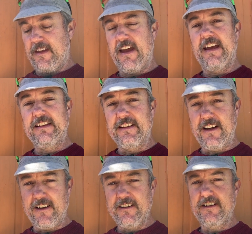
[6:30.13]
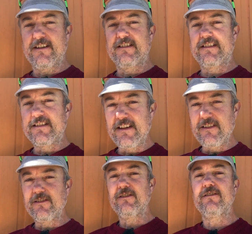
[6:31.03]
a lugged
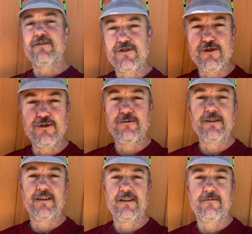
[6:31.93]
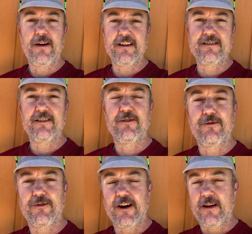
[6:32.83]
steel tubed bicycle
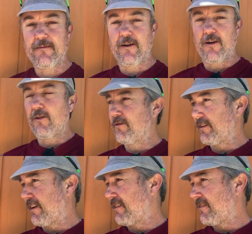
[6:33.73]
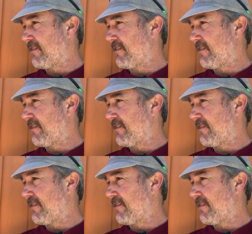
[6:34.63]
frame only.